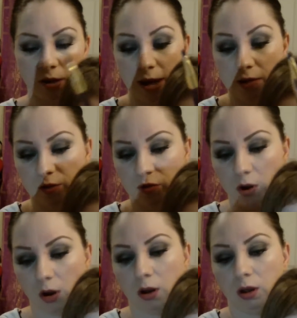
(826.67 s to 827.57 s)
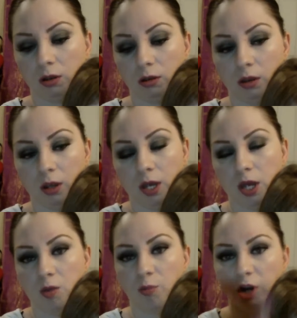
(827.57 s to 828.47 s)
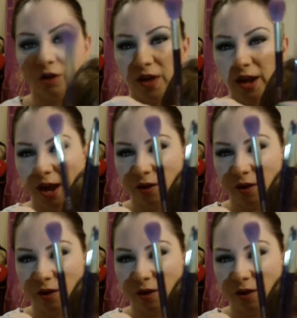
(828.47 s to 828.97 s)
Again, these are all part of that